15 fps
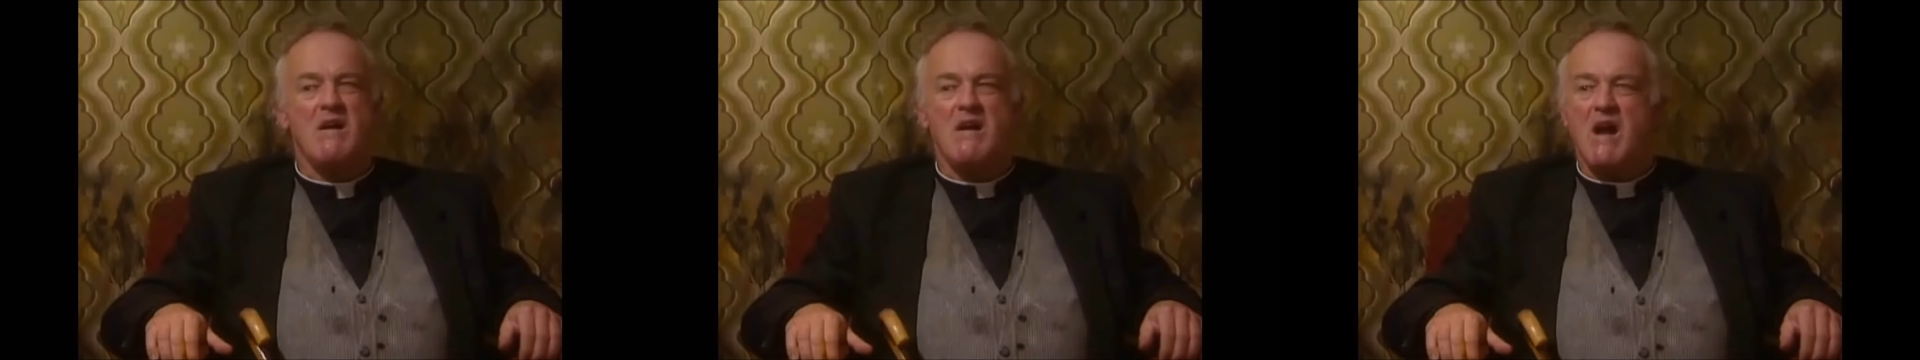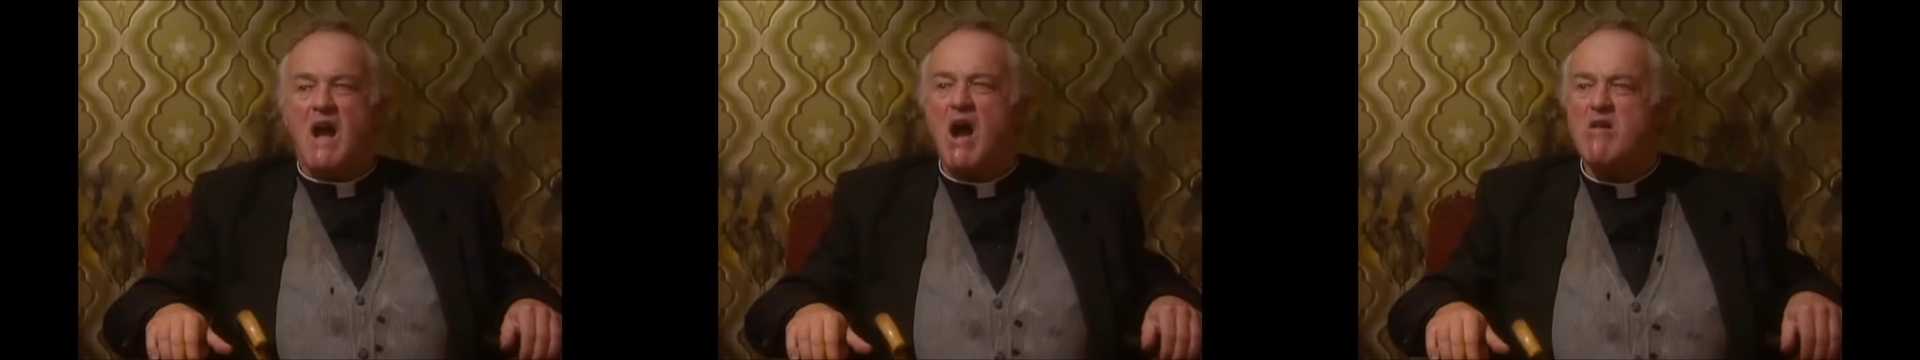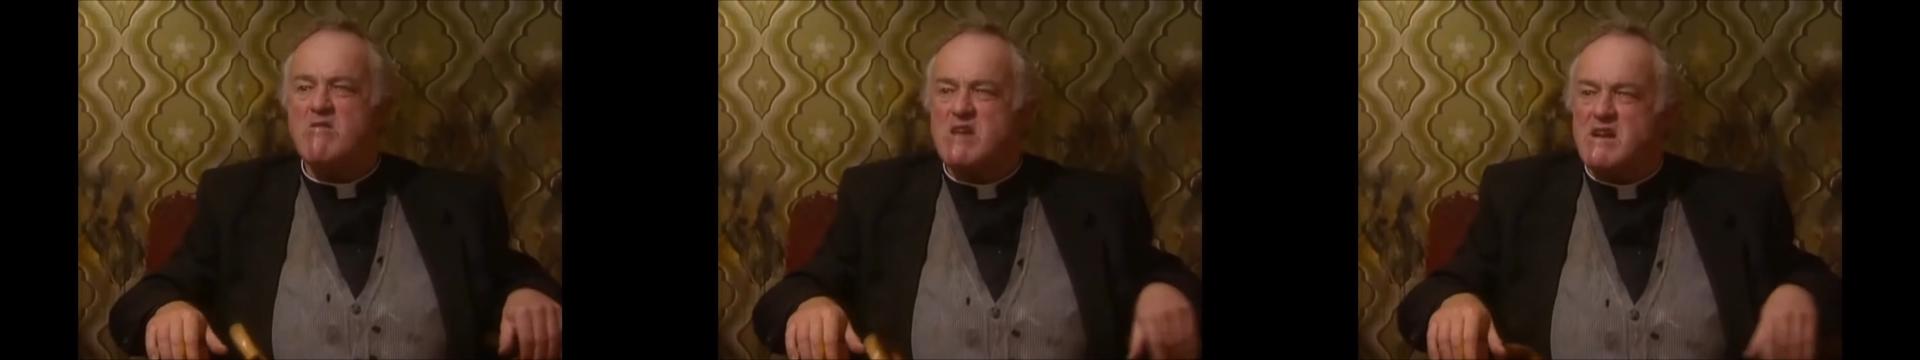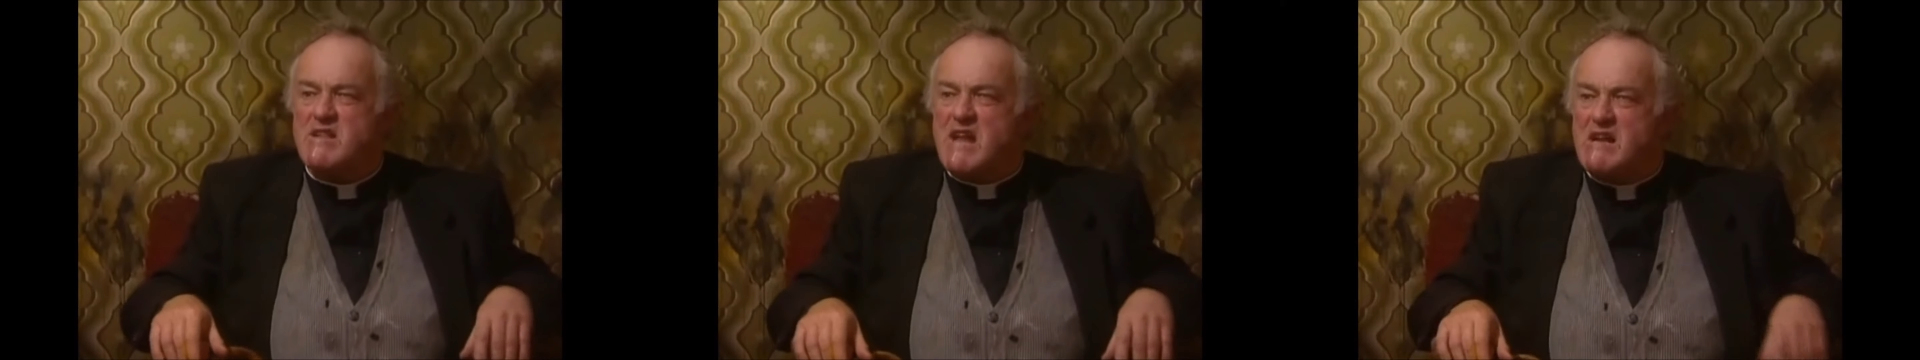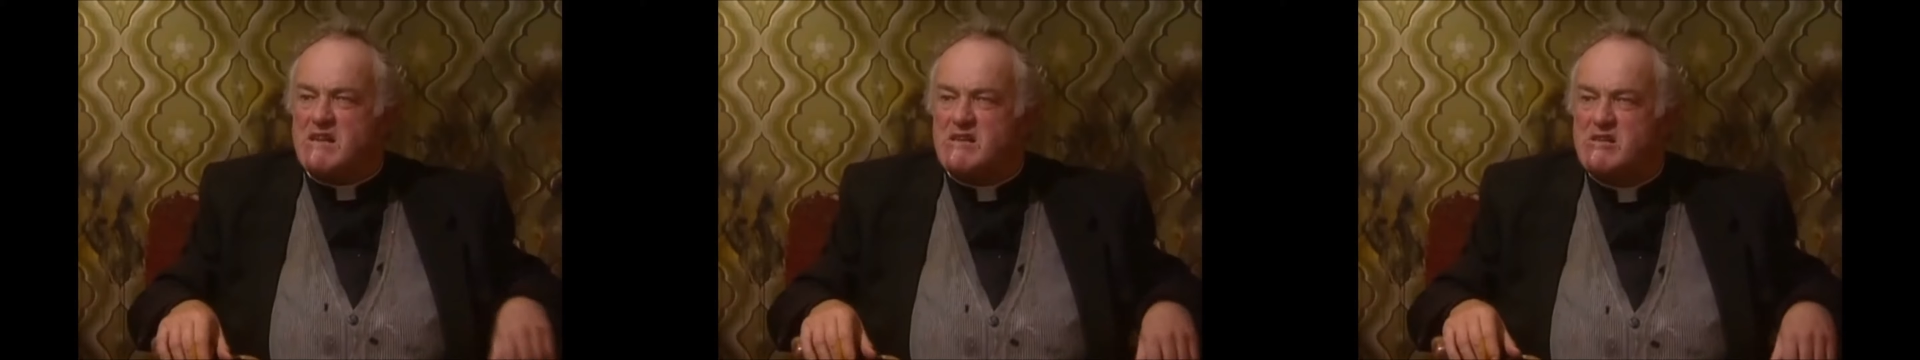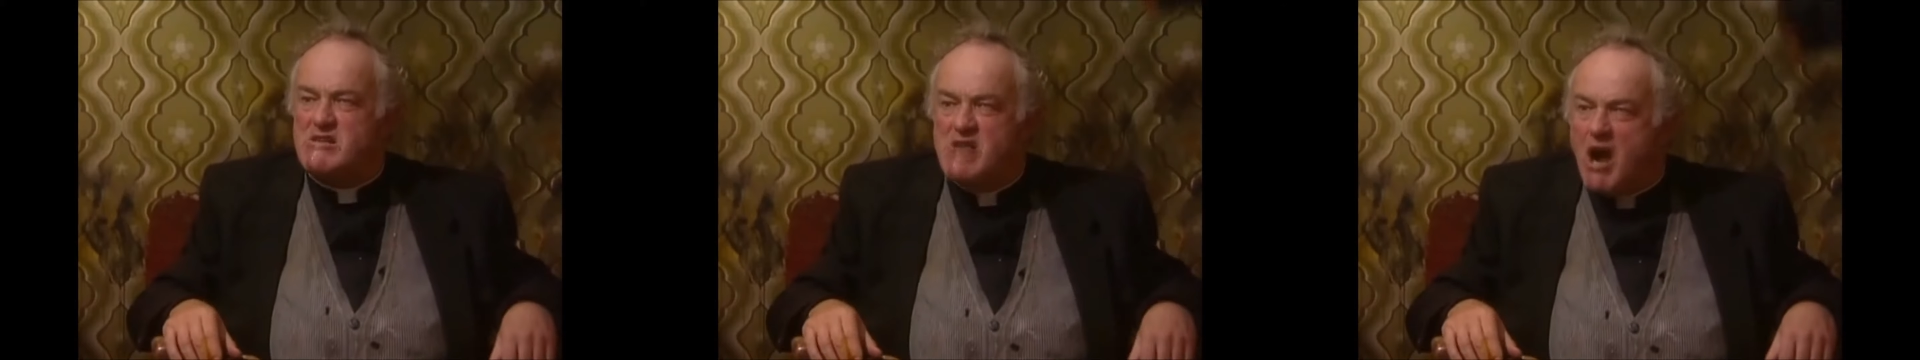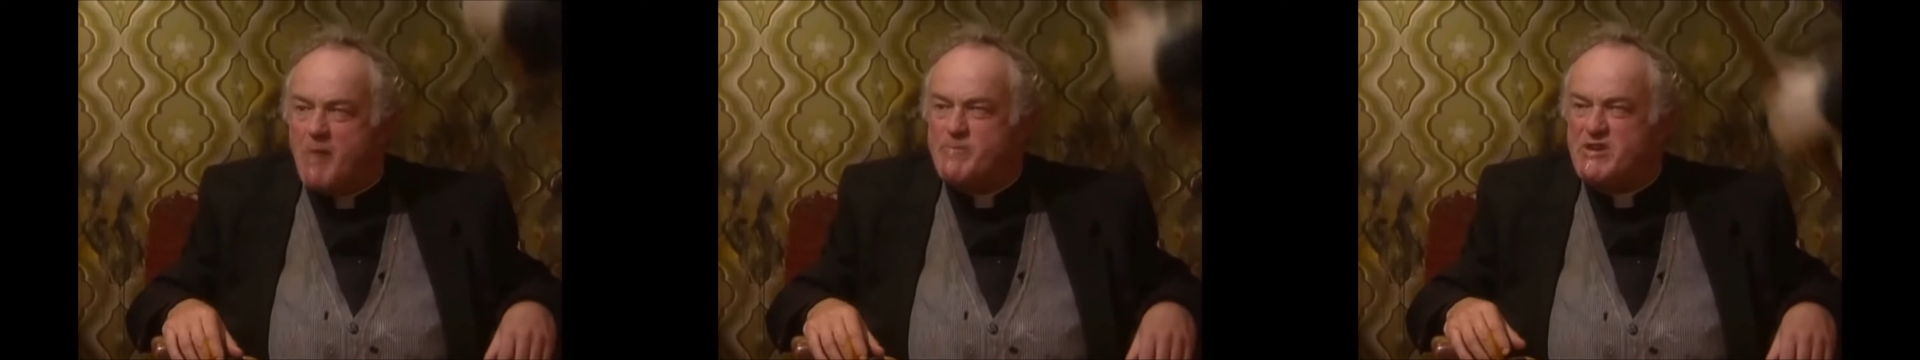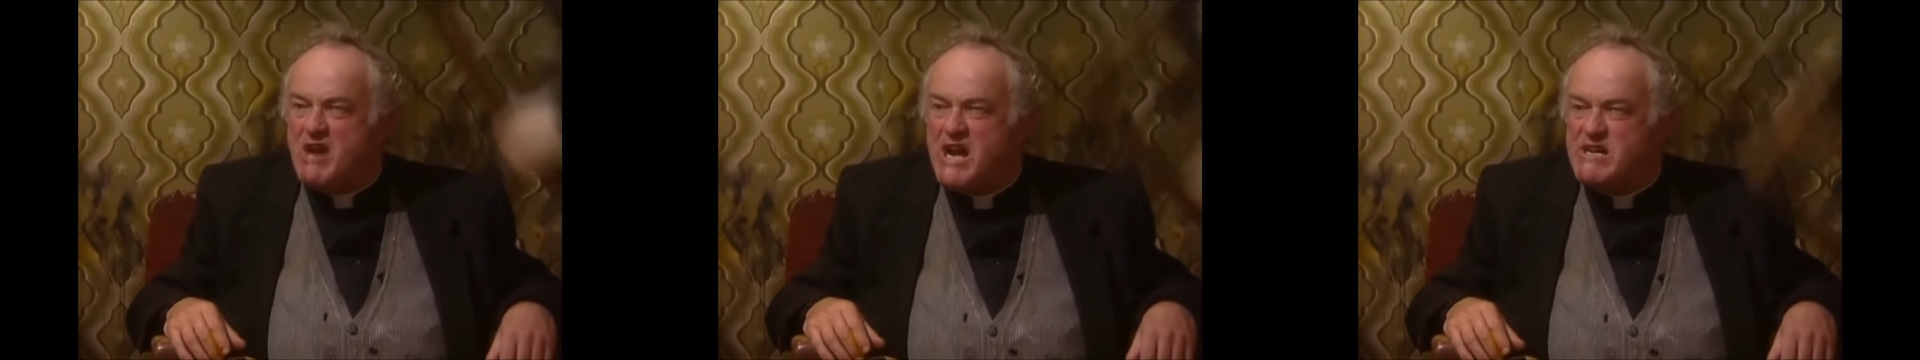How does that
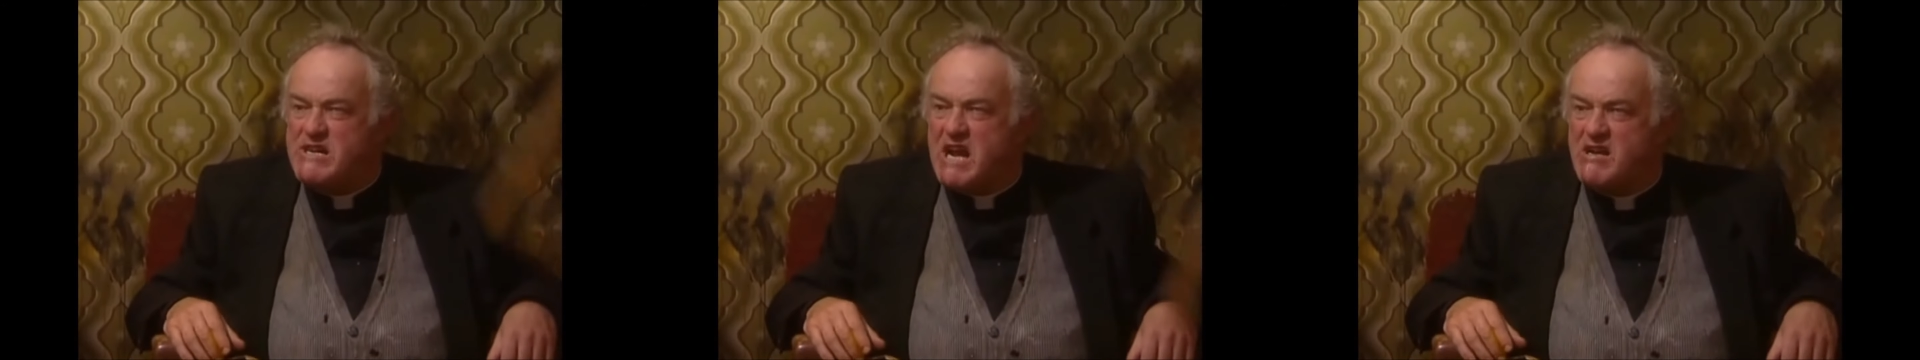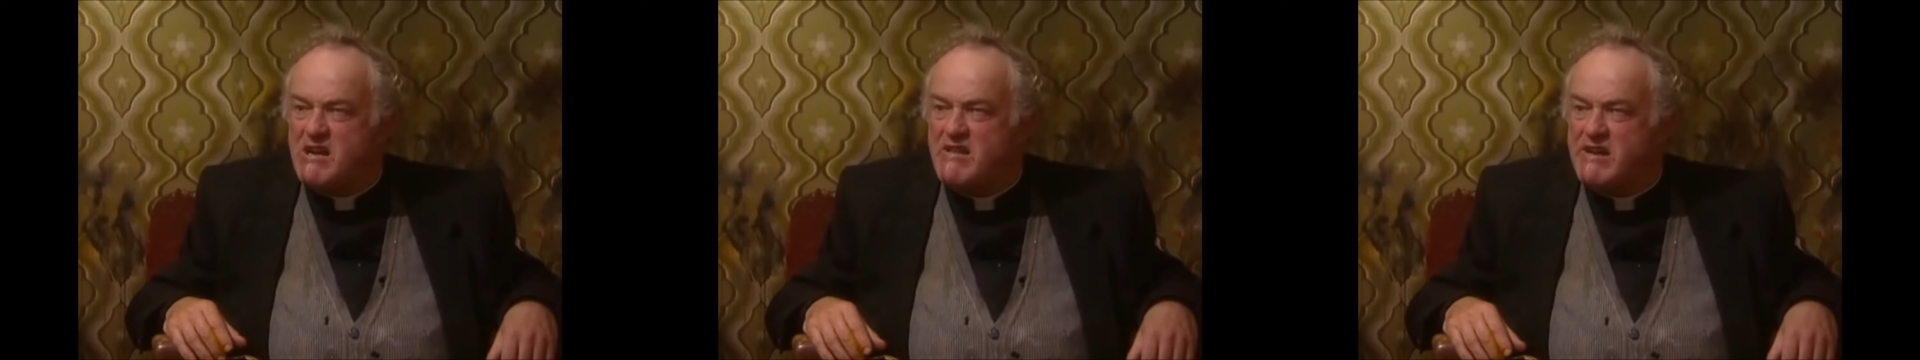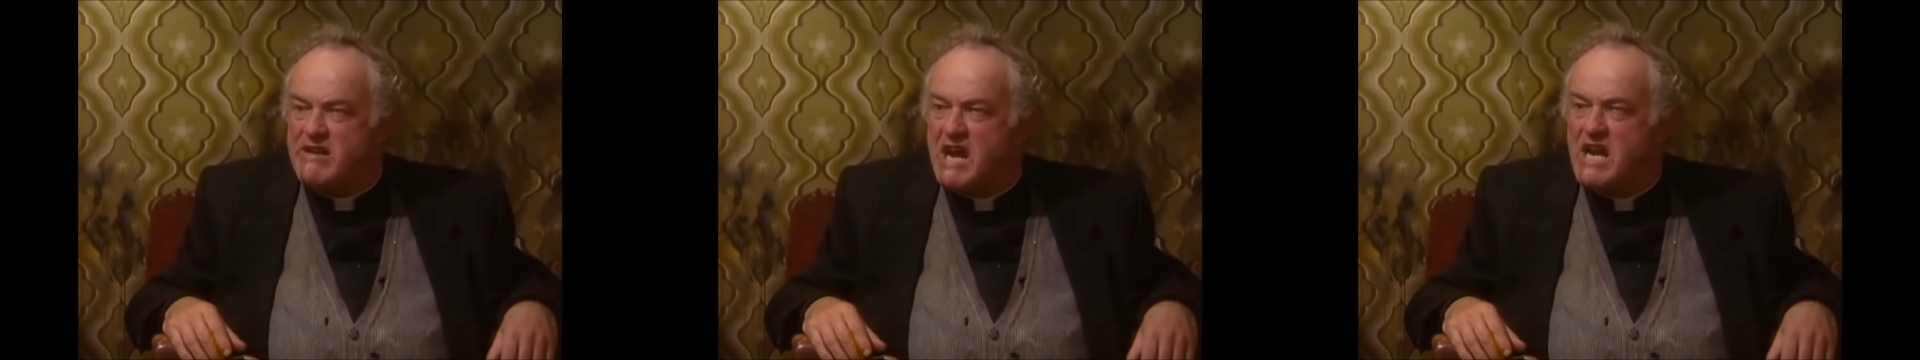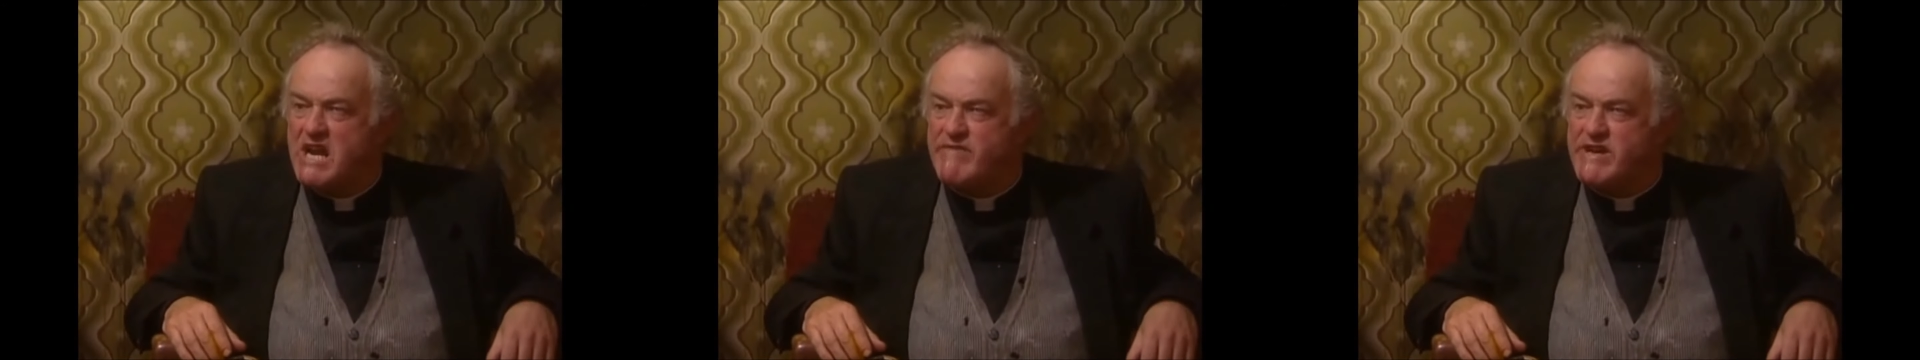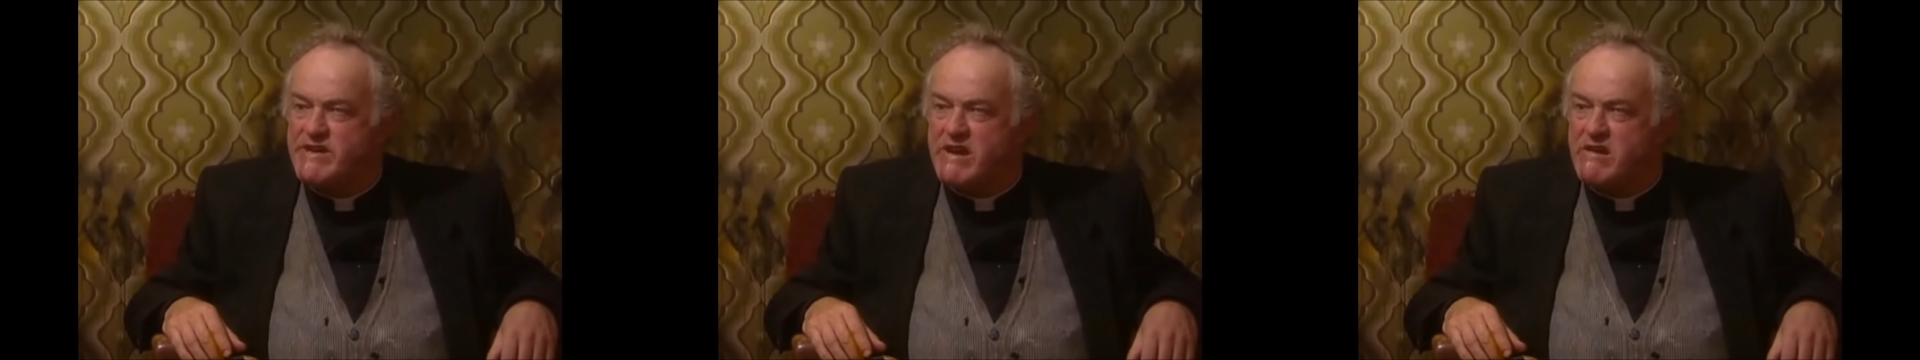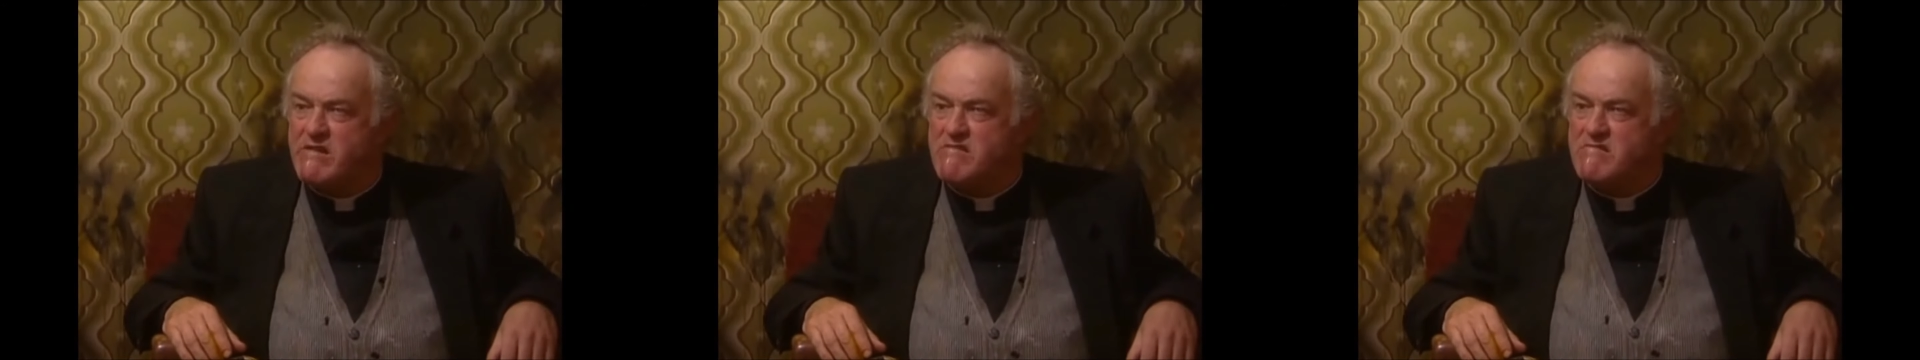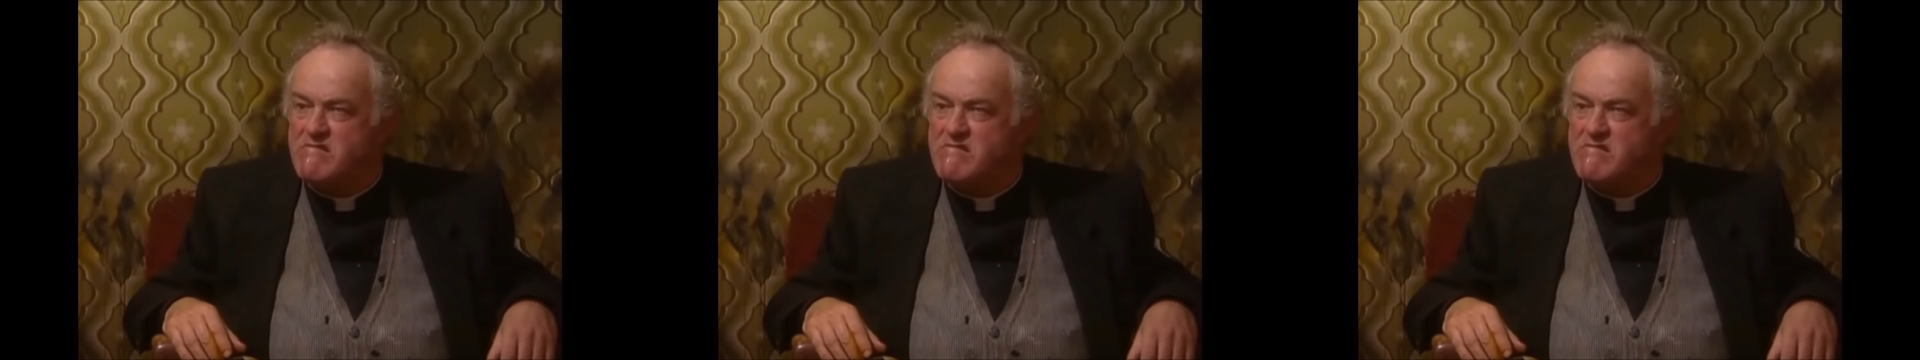gobshite get on the television?